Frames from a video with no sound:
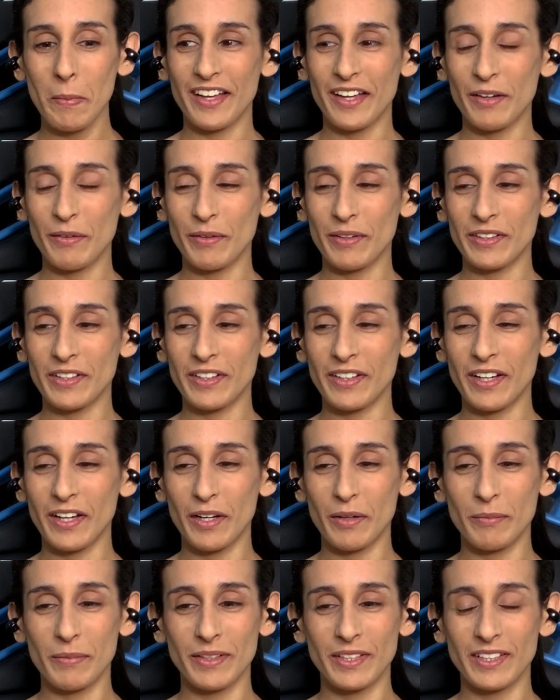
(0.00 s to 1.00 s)
I wonder
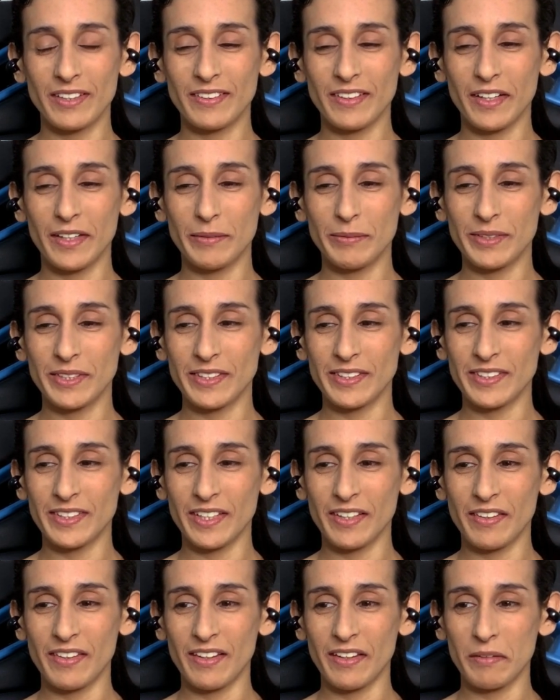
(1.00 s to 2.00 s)
how many times he
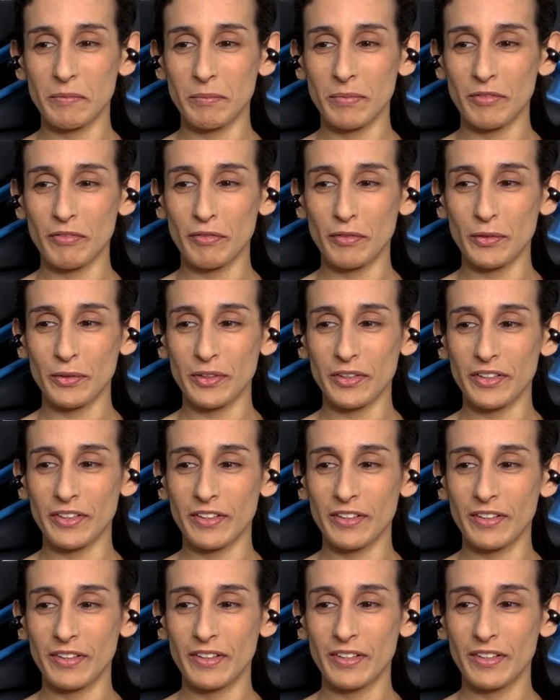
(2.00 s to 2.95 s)
said that before.